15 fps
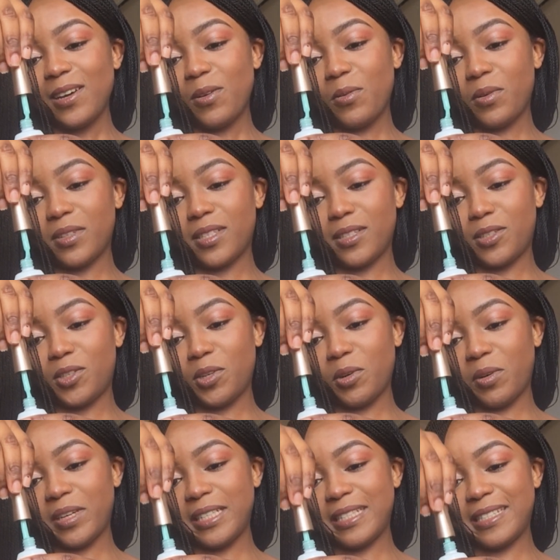What a
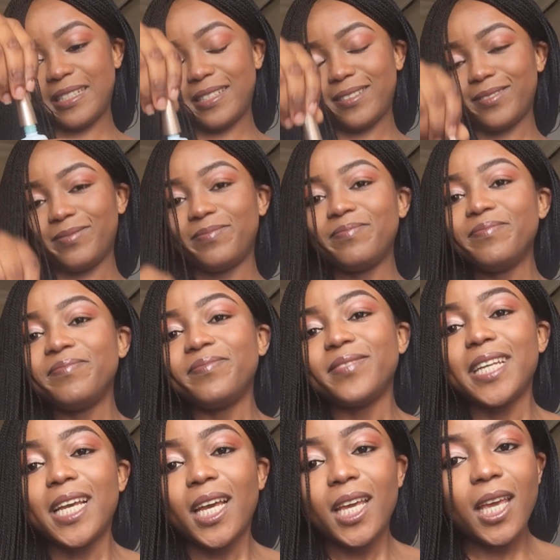choice.
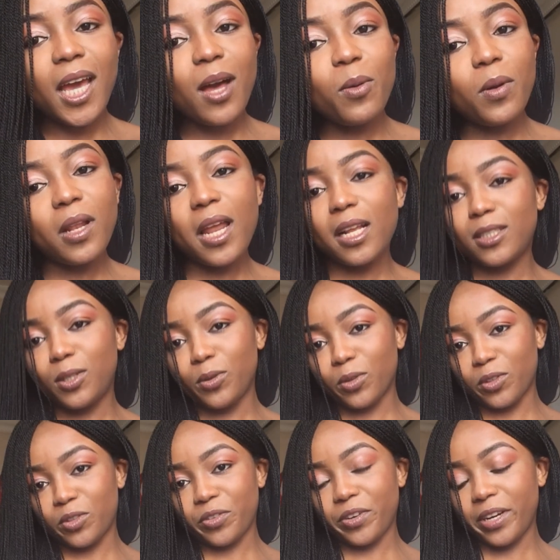Yeah, well, I
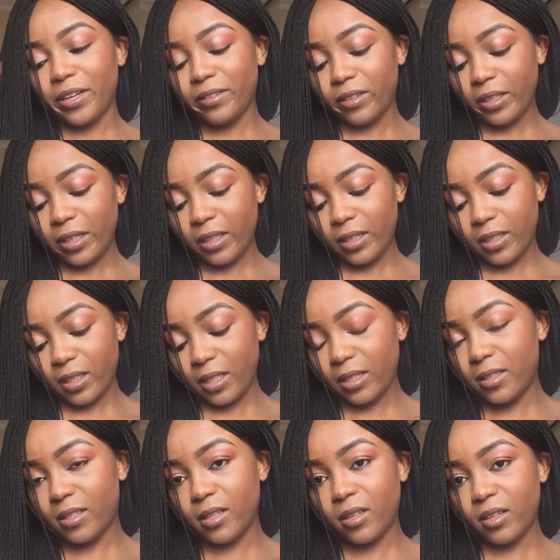took green.
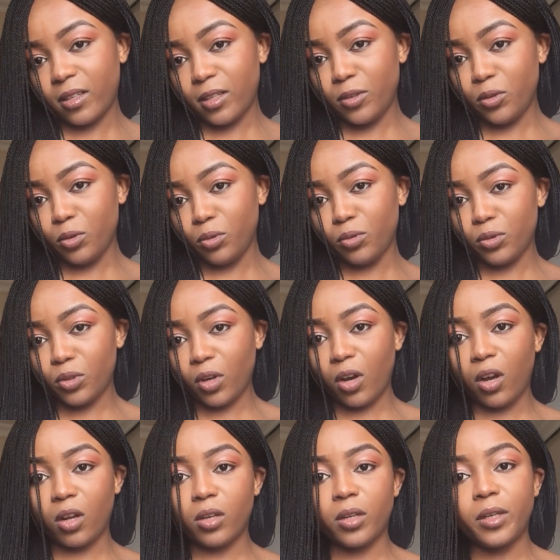It's a nude
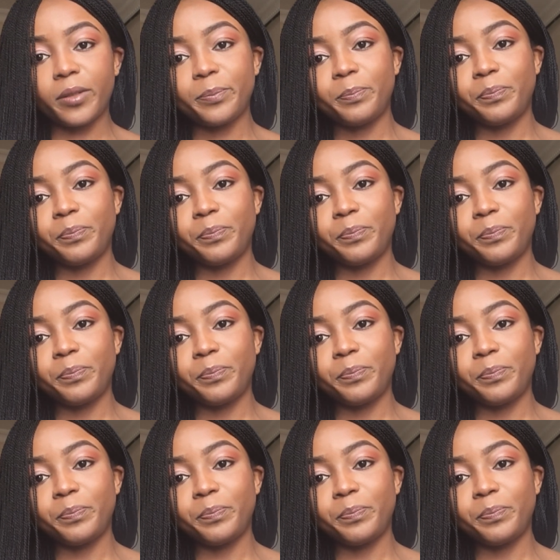color.